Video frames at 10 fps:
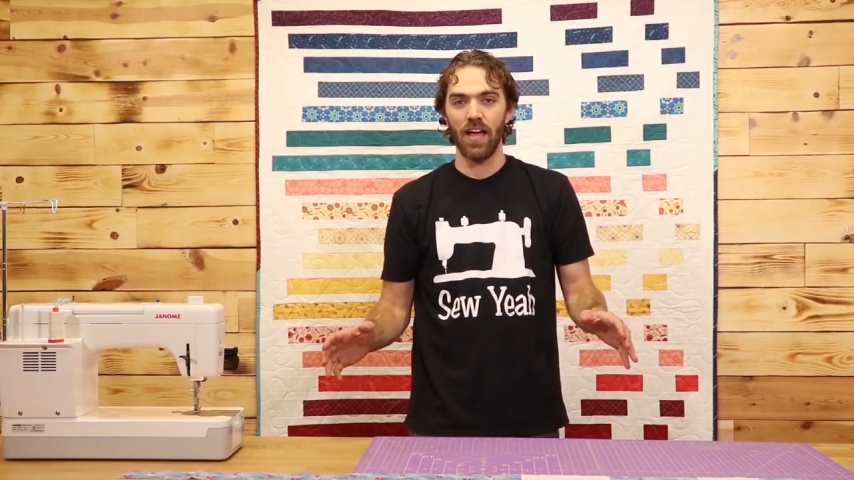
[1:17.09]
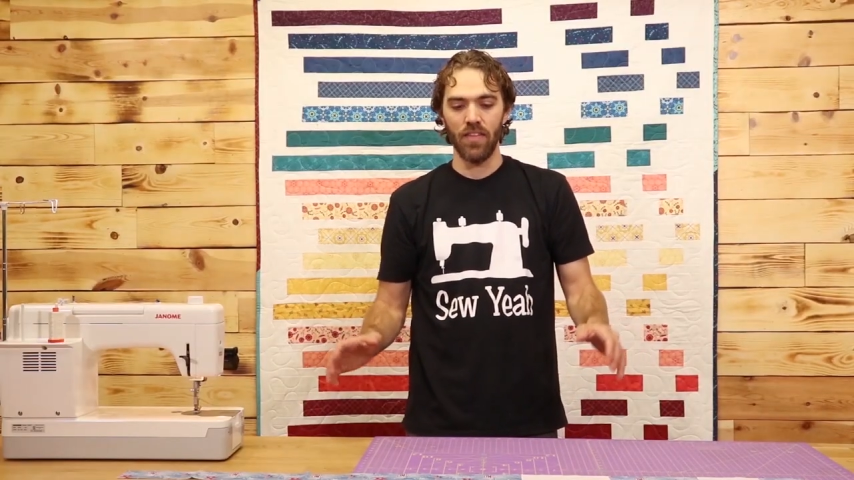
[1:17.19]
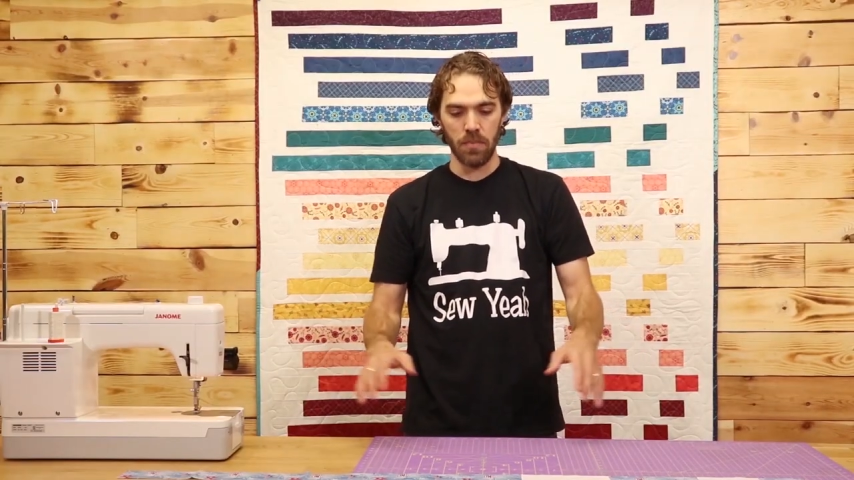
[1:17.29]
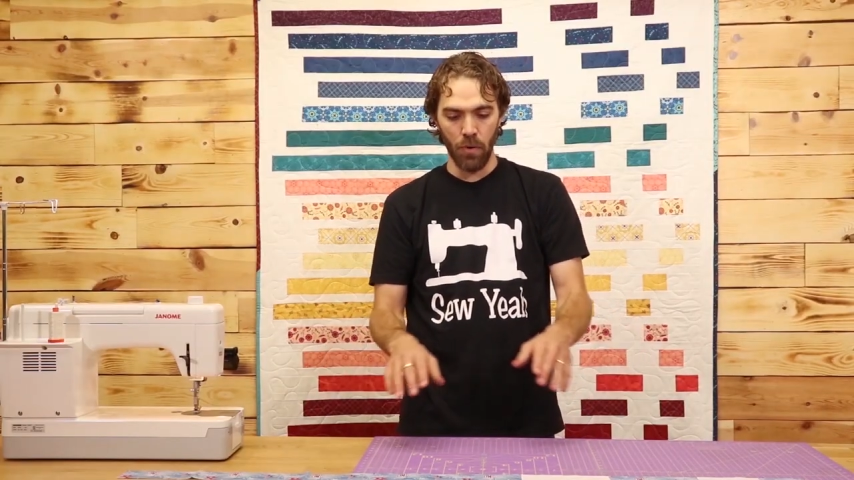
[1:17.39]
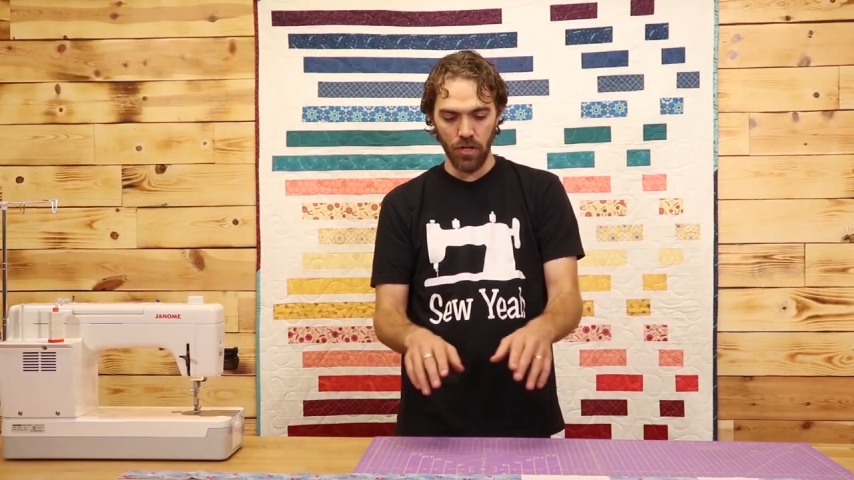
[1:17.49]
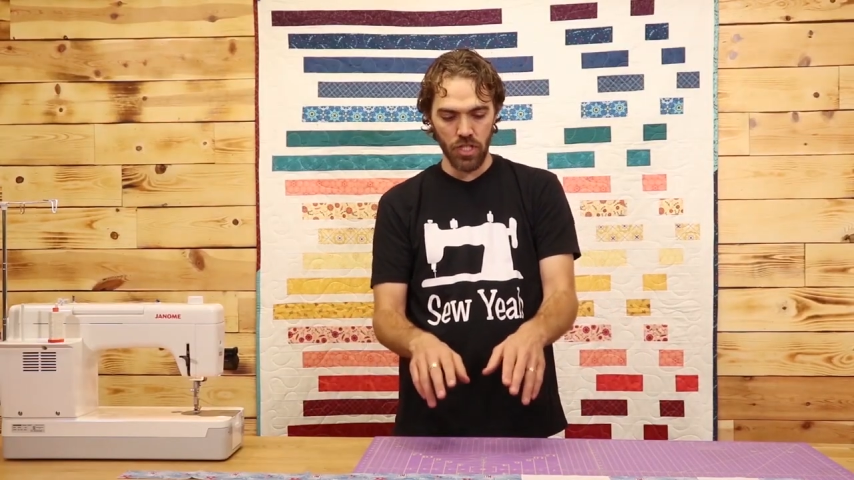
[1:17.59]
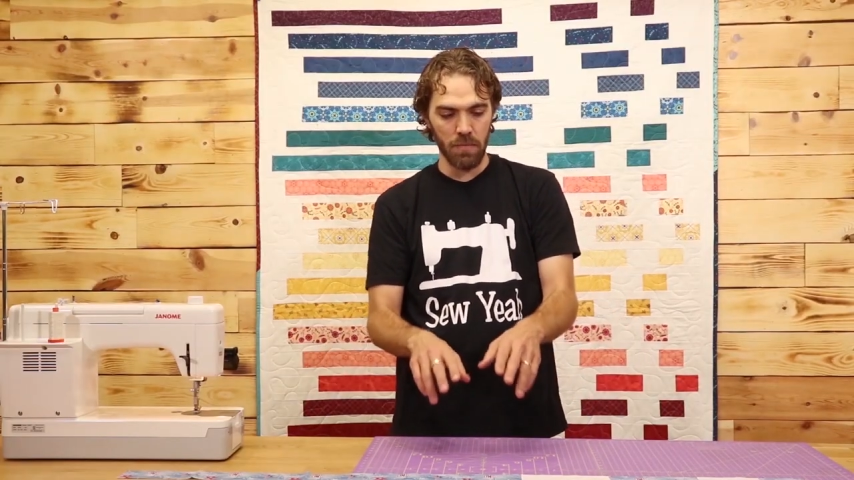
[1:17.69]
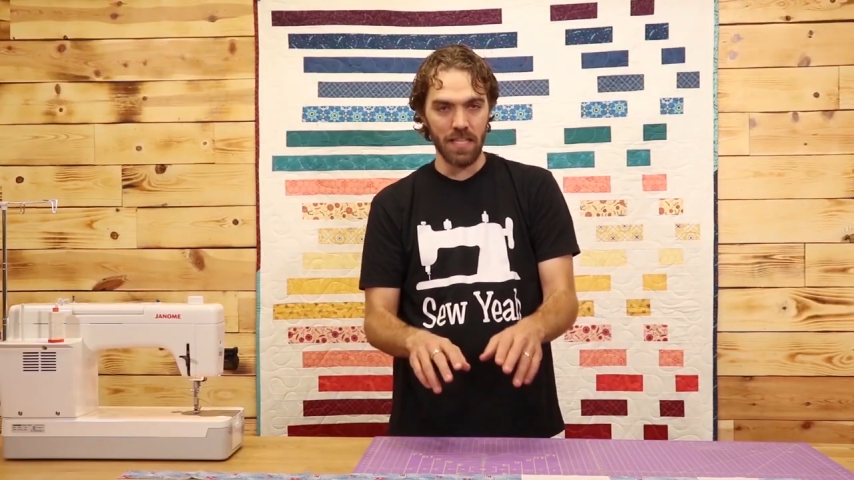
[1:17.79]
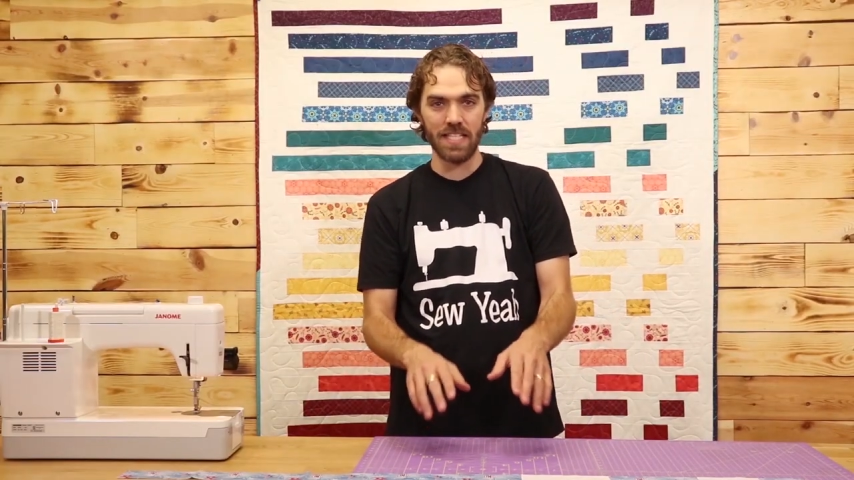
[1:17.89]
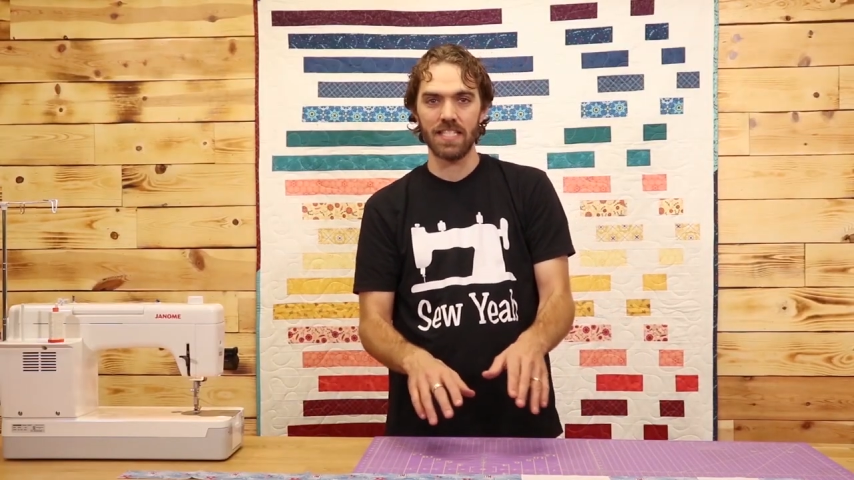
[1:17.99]
This part is gonna
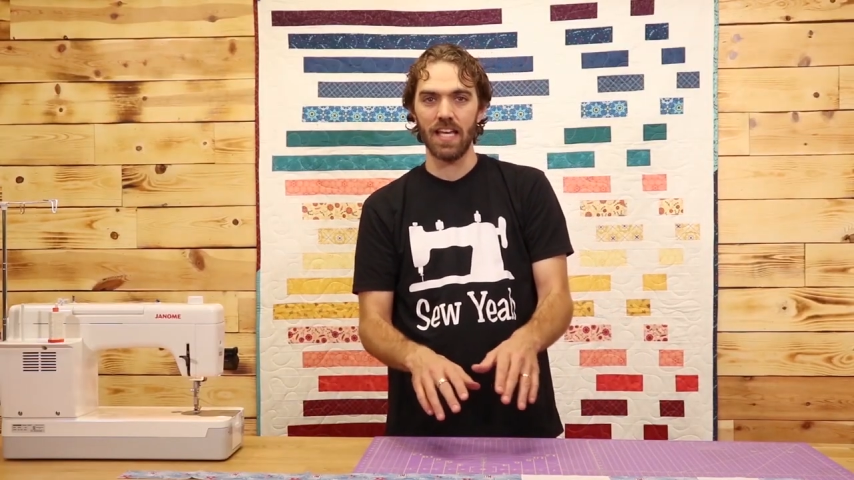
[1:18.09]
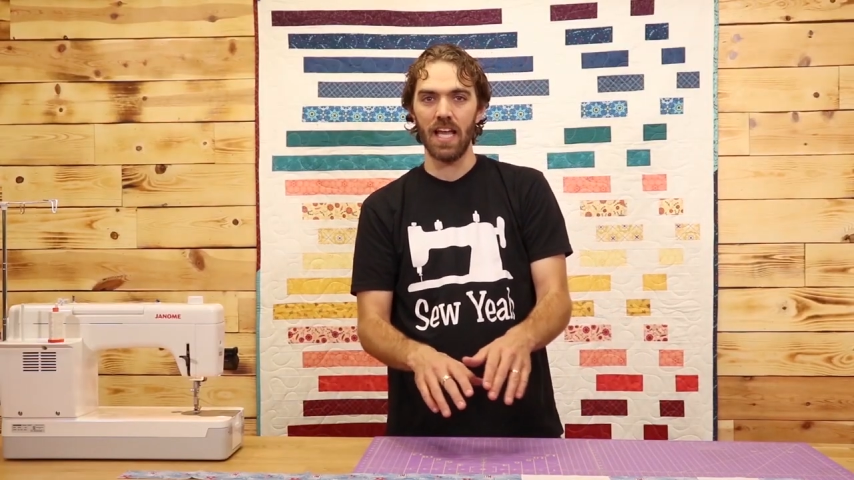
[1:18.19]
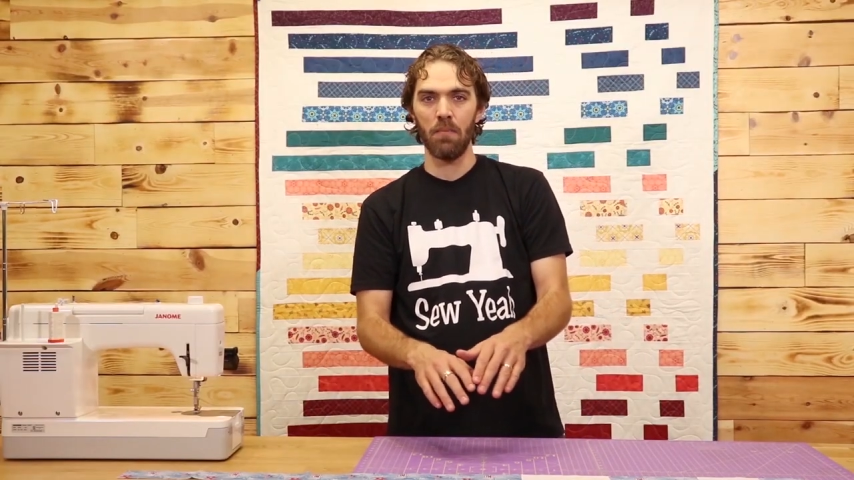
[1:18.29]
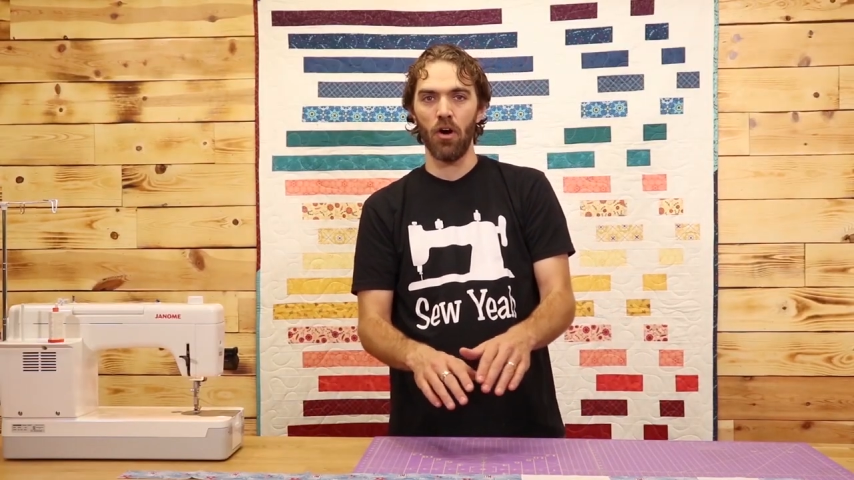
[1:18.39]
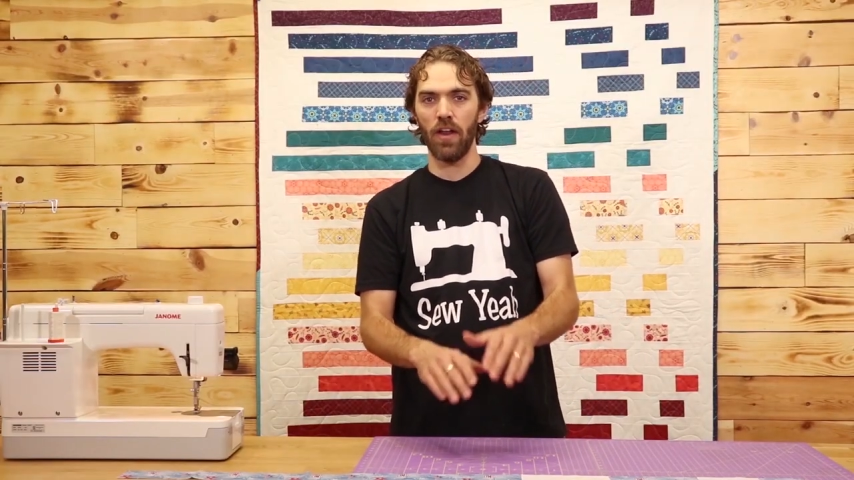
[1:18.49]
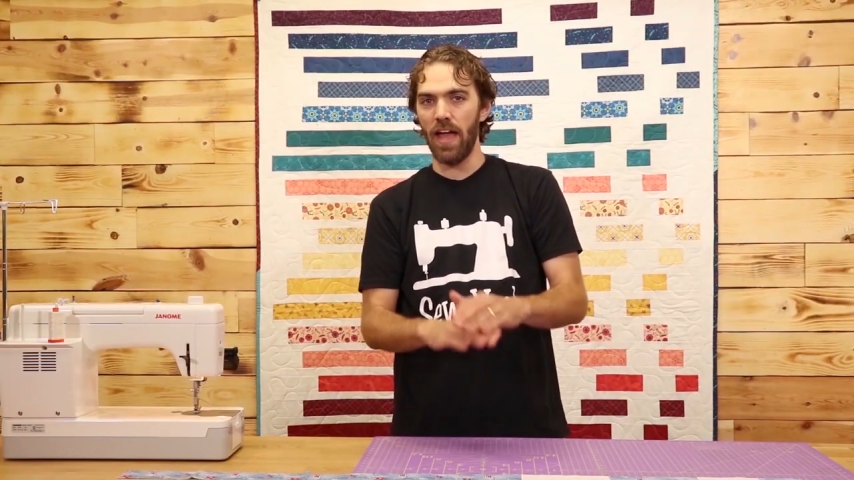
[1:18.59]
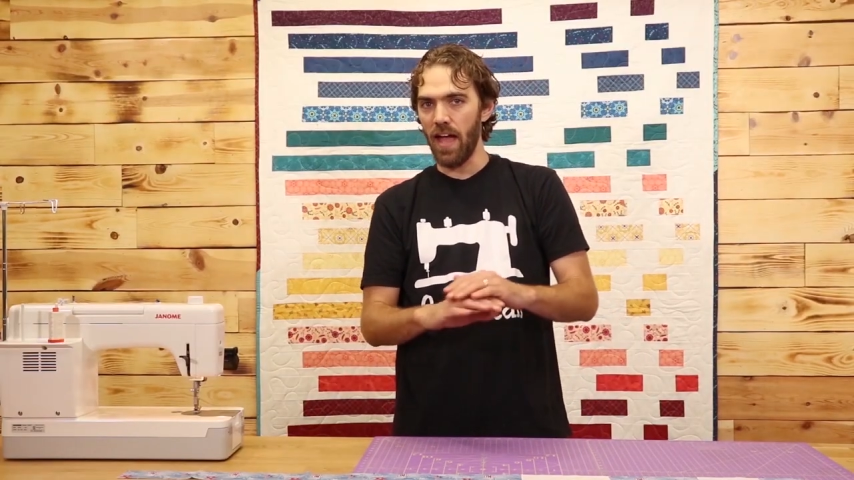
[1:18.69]
be the same on